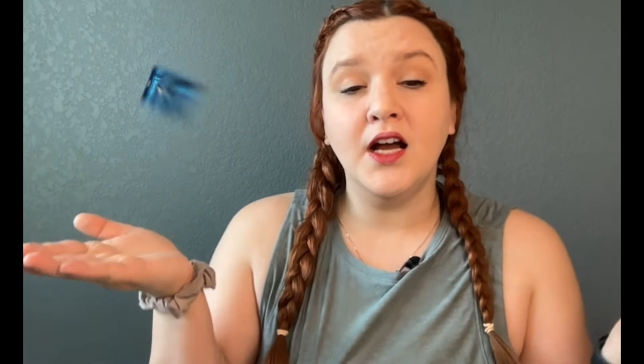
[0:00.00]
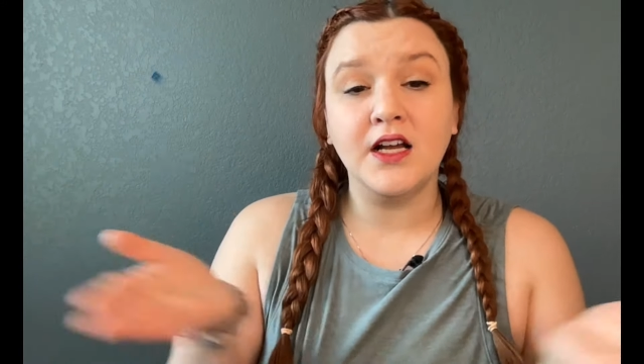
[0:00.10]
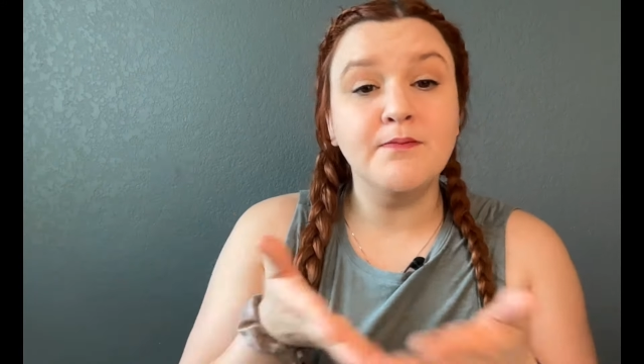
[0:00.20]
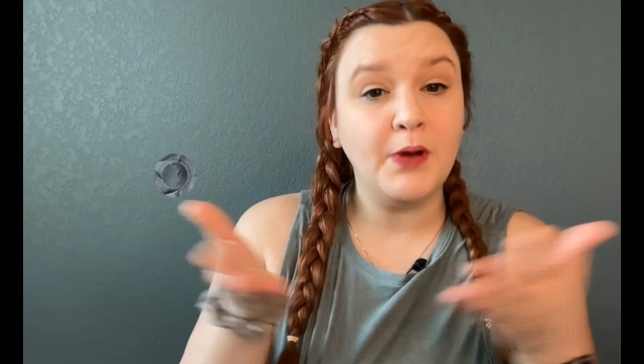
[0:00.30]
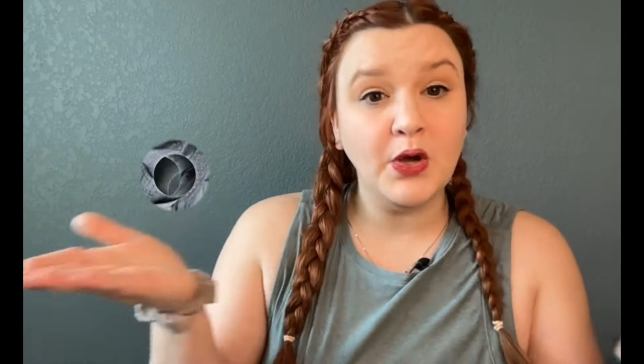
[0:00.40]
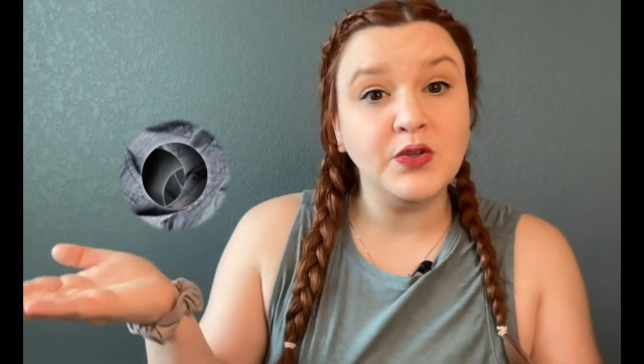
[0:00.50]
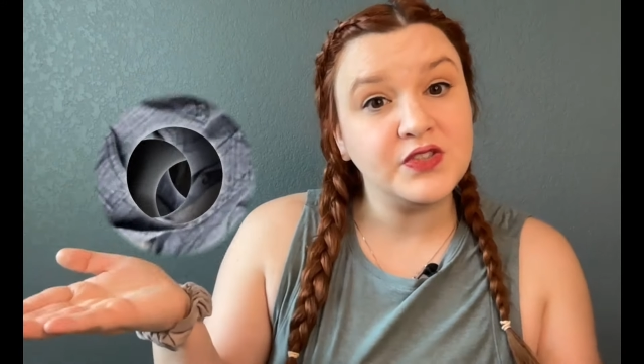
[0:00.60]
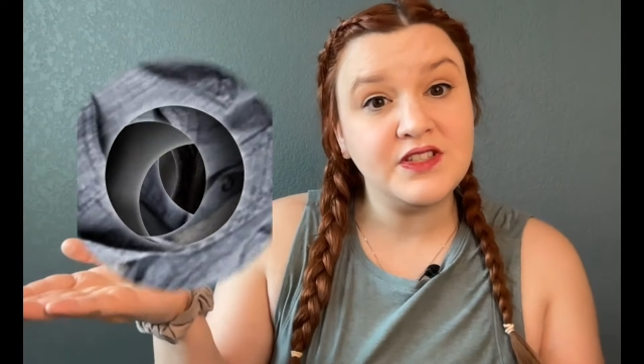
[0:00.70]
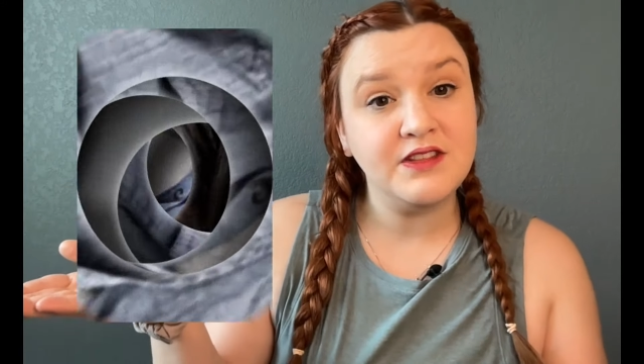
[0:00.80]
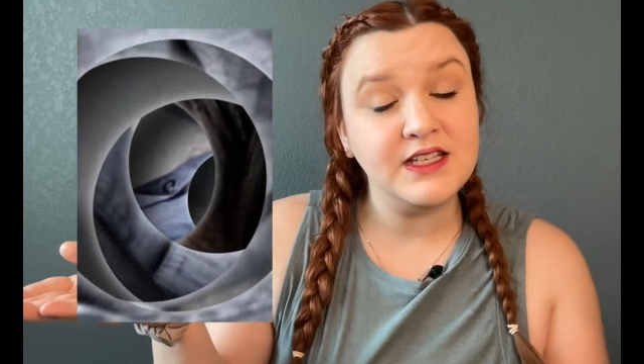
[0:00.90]

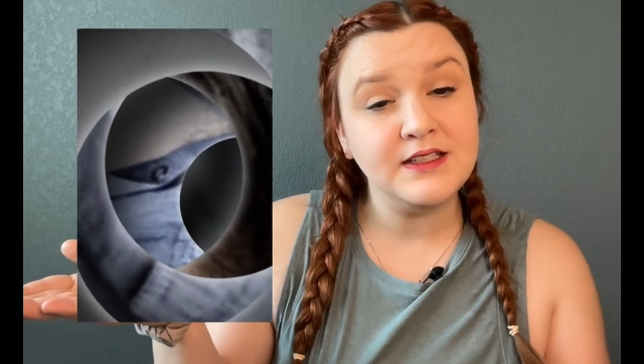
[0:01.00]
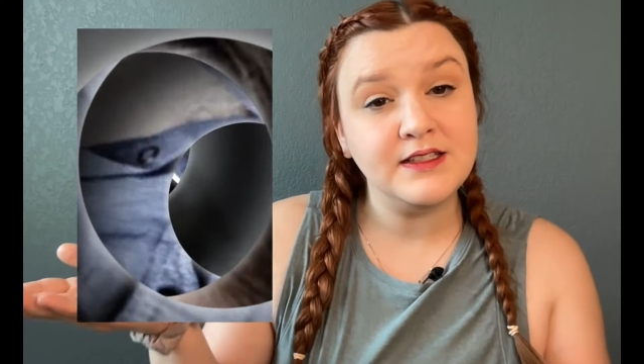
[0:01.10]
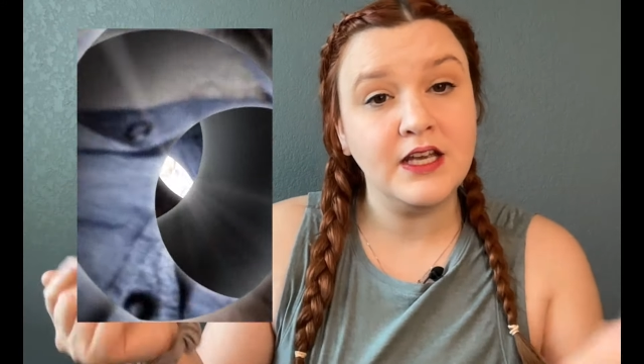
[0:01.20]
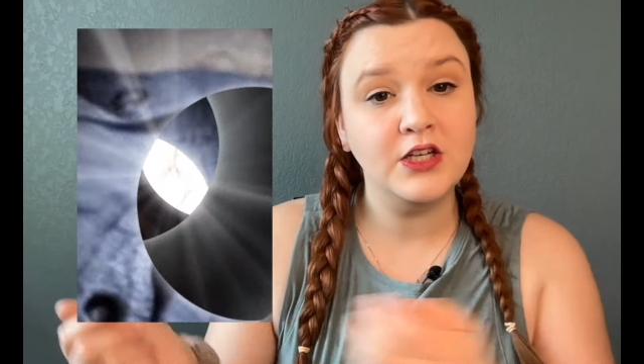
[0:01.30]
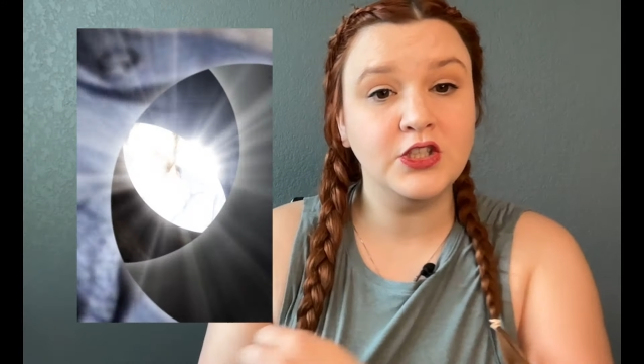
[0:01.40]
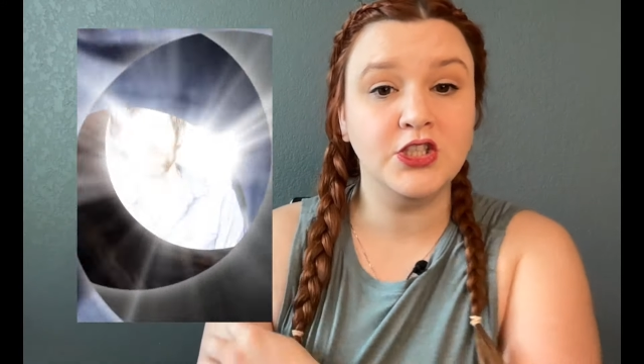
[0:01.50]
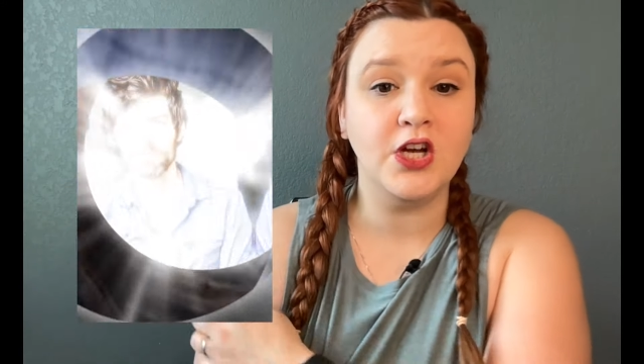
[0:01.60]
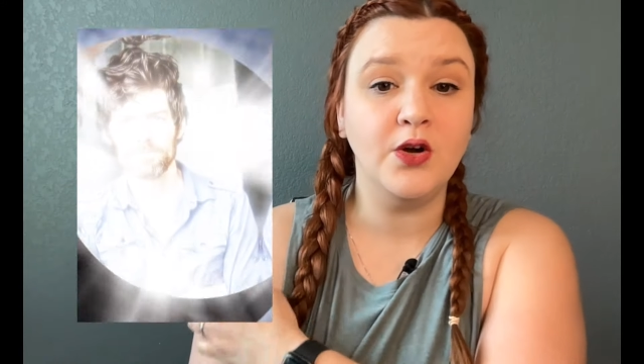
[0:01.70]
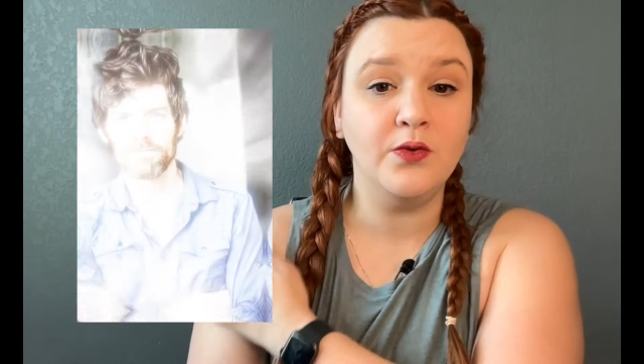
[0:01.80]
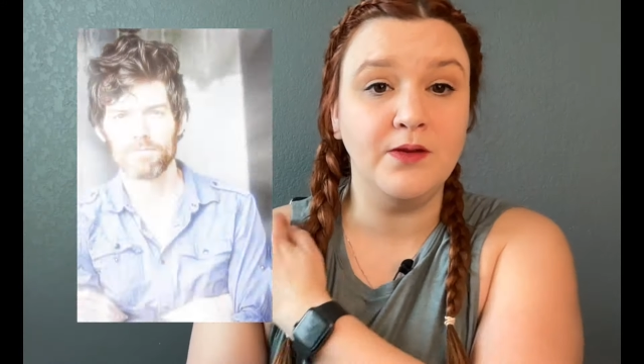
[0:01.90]
composed this show. The